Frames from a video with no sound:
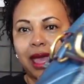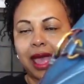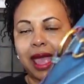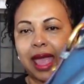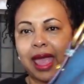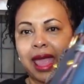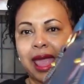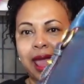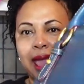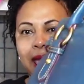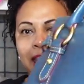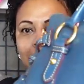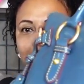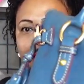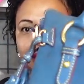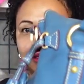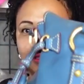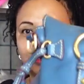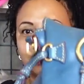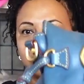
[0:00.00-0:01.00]

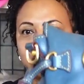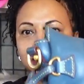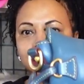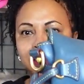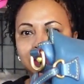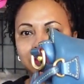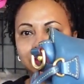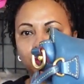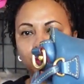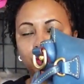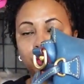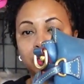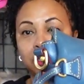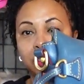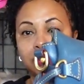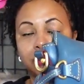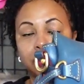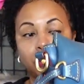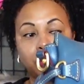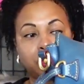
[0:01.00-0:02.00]
and this would
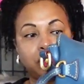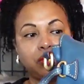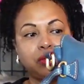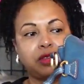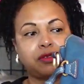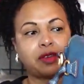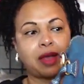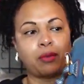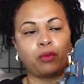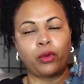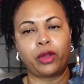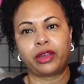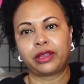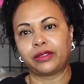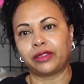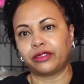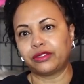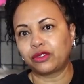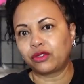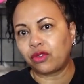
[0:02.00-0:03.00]
look so cute if I'm
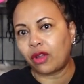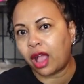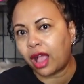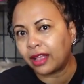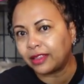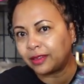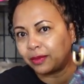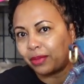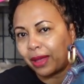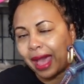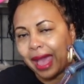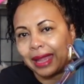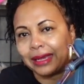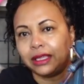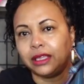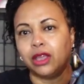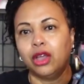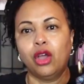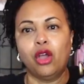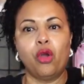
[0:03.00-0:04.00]
wearing this
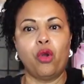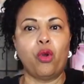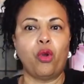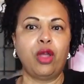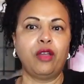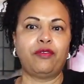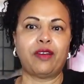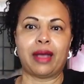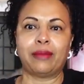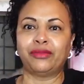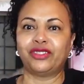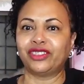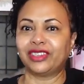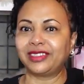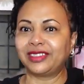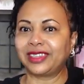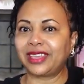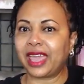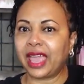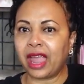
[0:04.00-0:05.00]
crossbody or if I'm
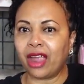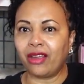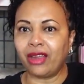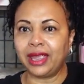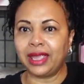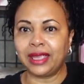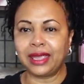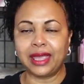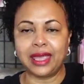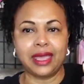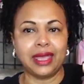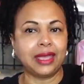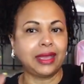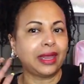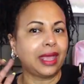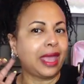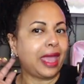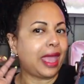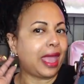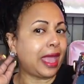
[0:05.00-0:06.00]
just carrying
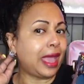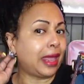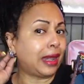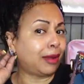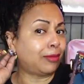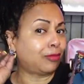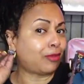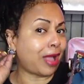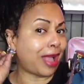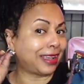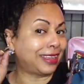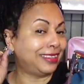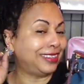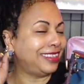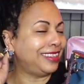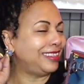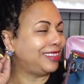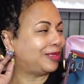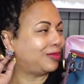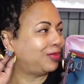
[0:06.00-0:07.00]
it and I'm rocking
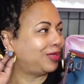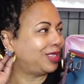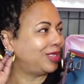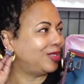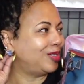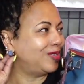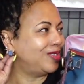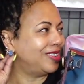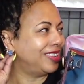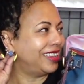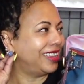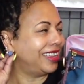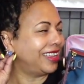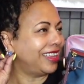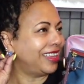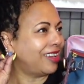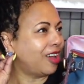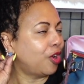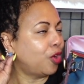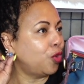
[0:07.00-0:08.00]
these blue
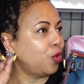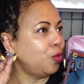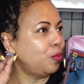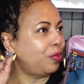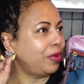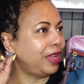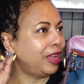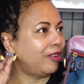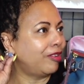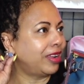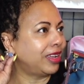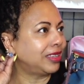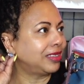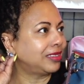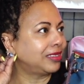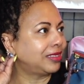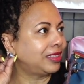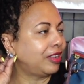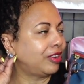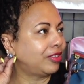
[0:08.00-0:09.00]
hoop
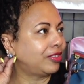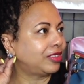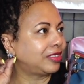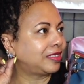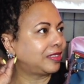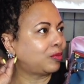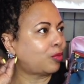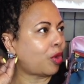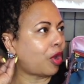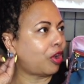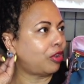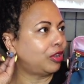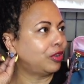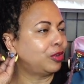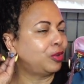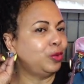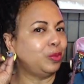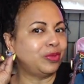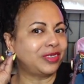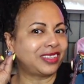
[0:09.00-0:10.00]
earrings. They're the smaller
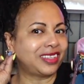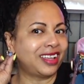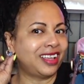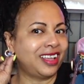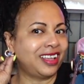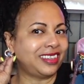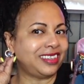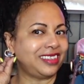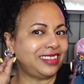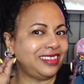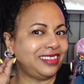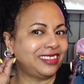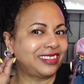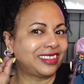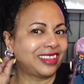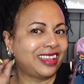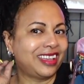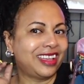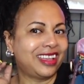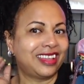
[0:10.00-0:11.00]
hoops, the
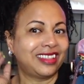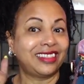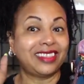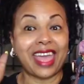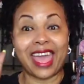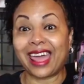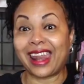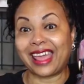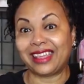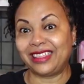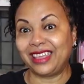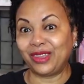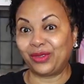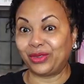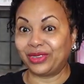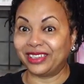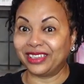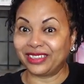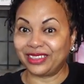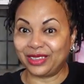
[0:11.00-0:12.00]
Huggies. That I think
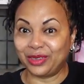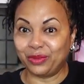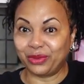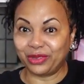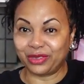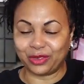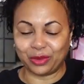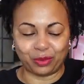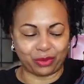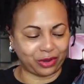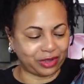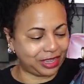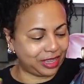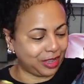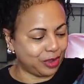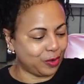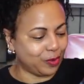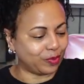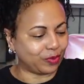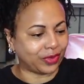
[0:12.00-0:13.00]
would look super, super
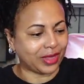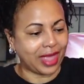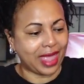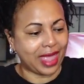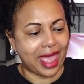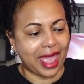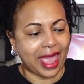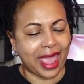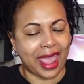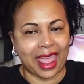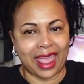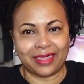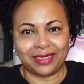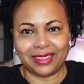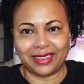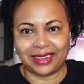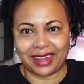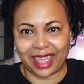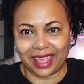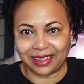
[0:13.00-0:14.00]
cute. And
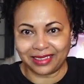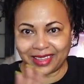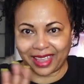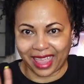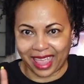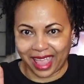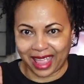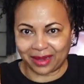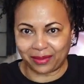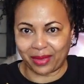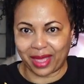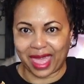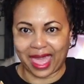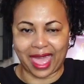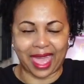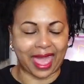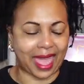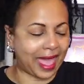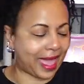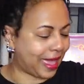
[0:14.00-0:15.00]
the next
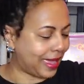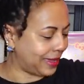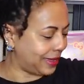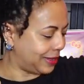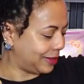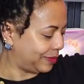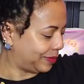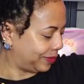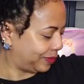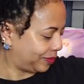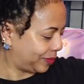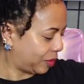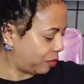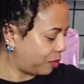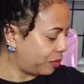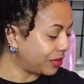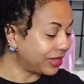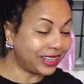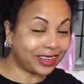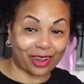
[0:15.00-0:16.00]
handbag, let
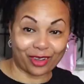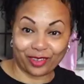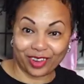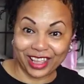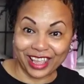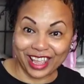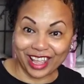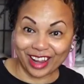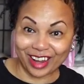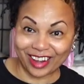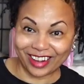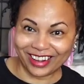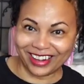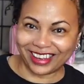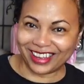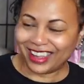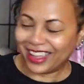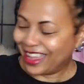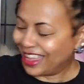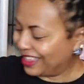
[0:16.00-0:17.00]
me put it over here.
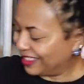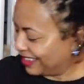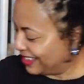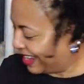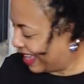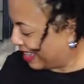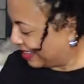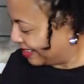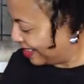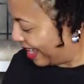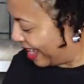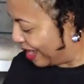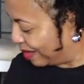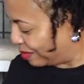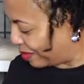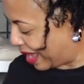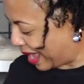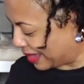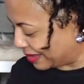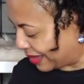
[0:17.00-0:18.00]
The next
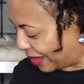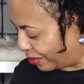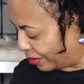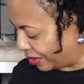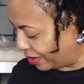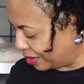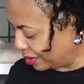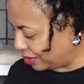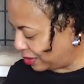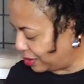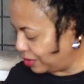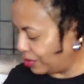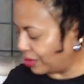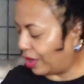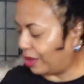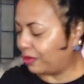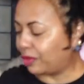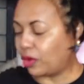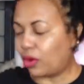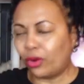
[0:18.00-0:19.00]
handbag that would look cute,
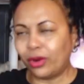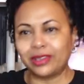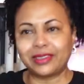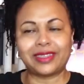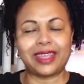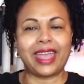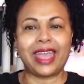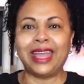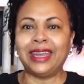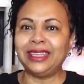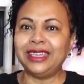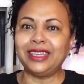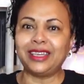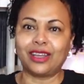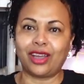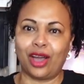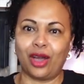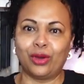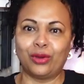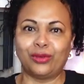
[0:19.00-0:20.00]
of course, any
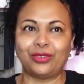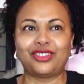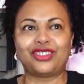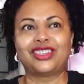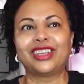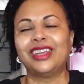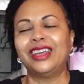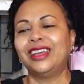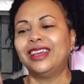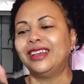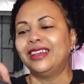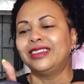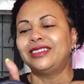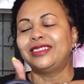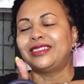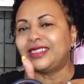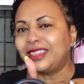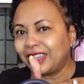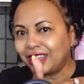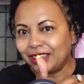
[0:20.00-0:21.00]
Coach
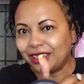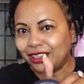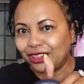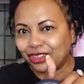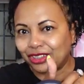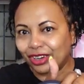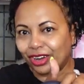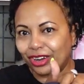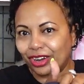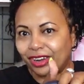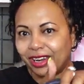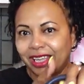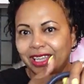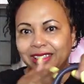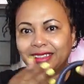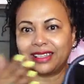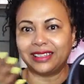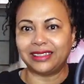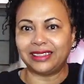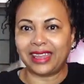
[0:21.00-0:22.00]
signature
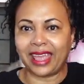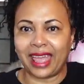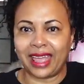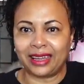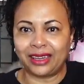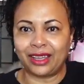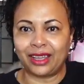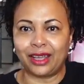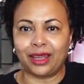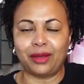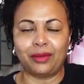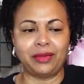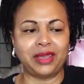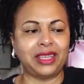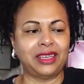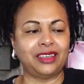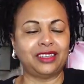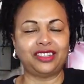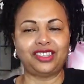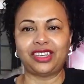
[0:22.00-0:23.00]
in the denim,
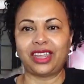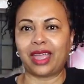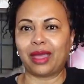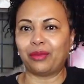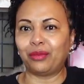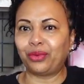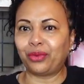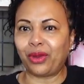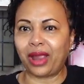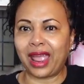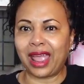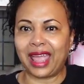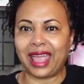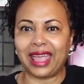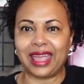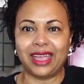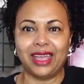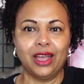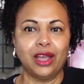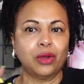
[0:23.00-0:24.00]
in the
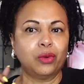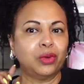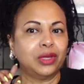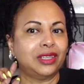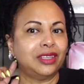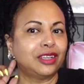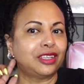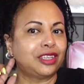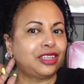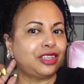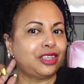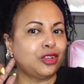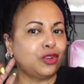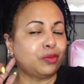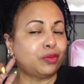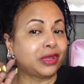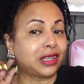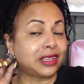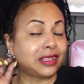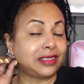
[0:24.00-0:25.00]
chambray would look
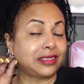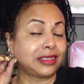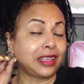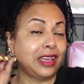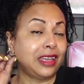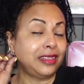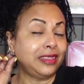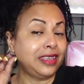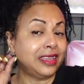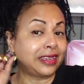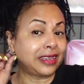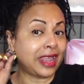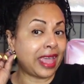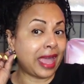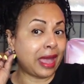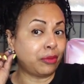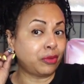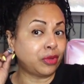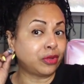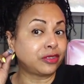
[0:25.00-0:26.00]
cute because the
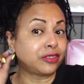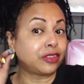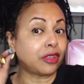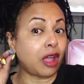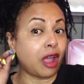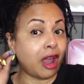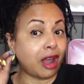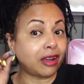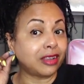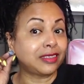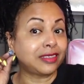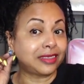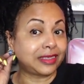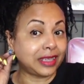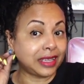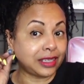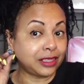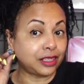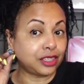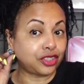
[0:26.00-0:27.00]
enamels are
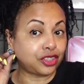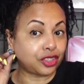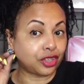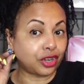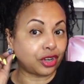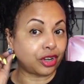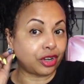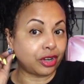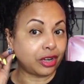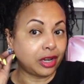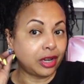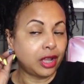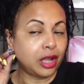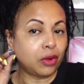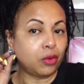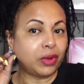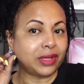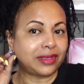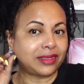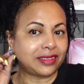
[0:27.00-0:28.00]
signature
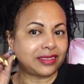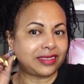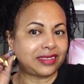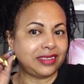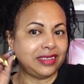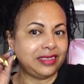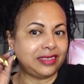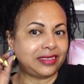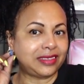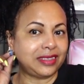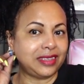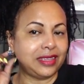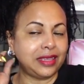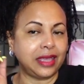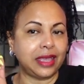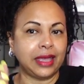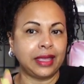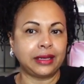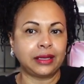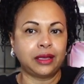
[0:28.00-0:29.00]
with the
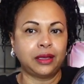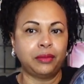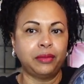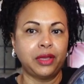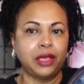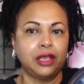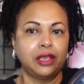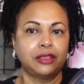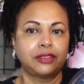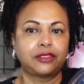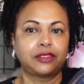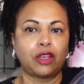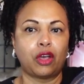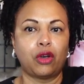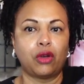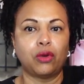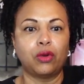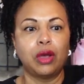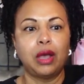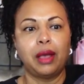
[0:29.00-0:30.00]
CC in them.
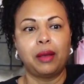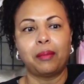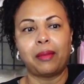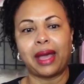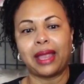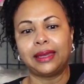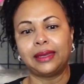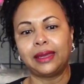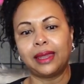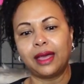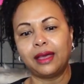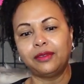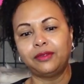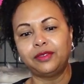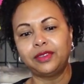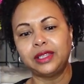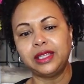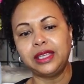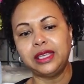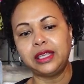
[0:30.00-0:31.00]
So my
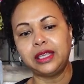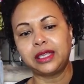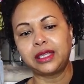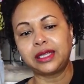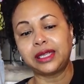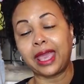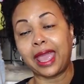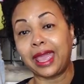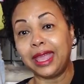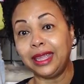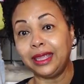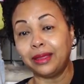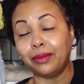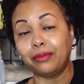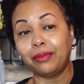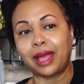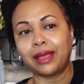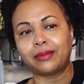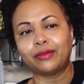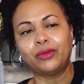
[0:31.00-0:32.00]
lovely Kate,
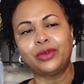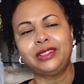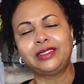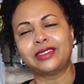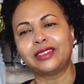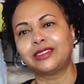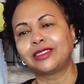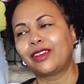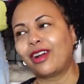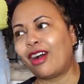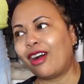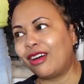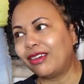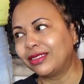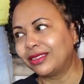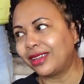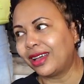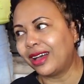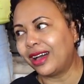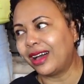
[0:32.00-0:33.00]
what is this
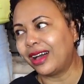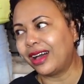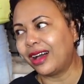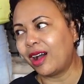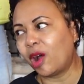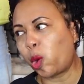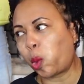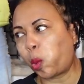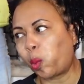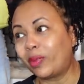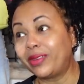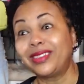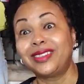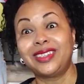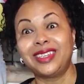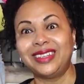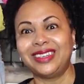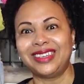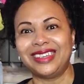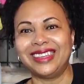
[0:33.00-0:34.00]
called?
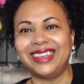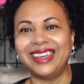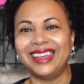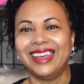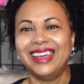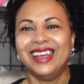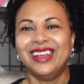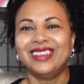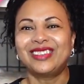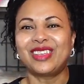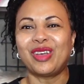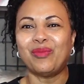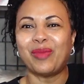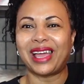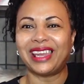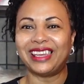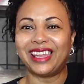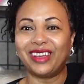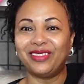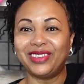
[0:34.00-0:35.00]
Sydney. So
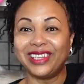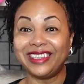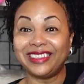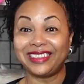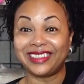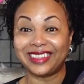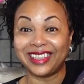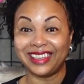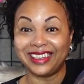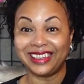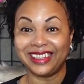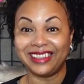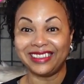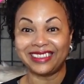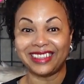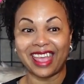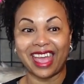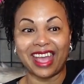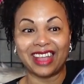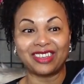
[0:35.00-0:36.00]
my lovely Sydney
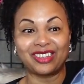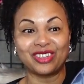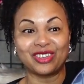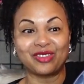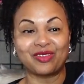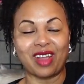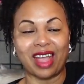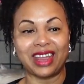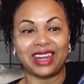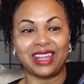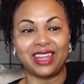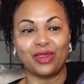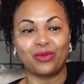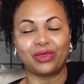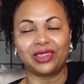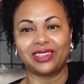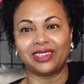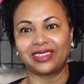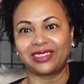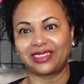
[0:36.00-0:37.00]
satchel right here
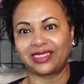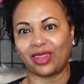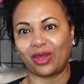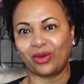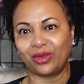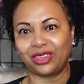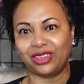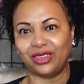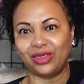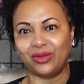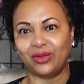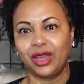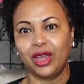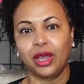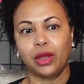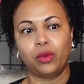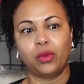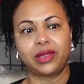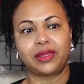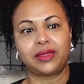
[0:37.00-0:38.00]
would look so cute
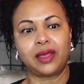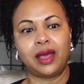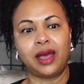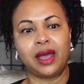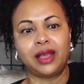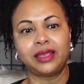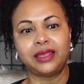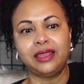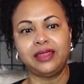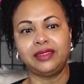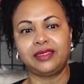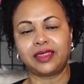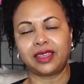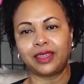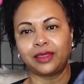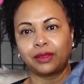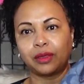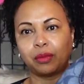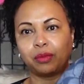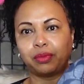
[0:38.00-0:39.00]
with the Huggies
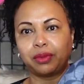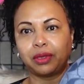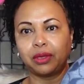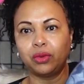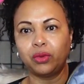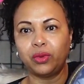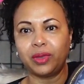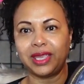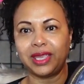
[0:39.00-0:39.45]
in the blue